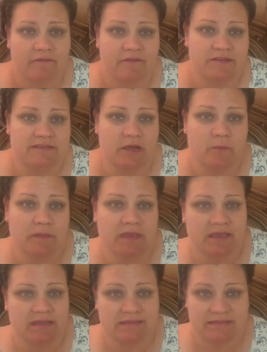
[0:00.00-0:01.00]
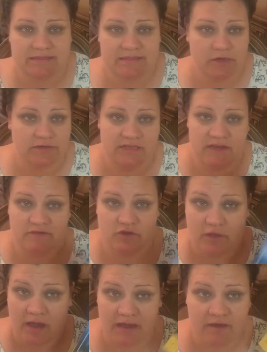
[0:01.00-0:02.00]
If you tell me it saved
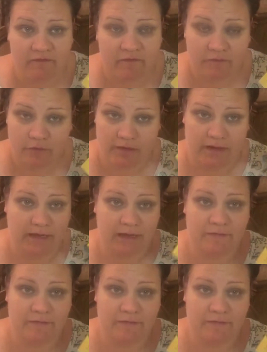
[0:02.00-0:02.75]
your life, great.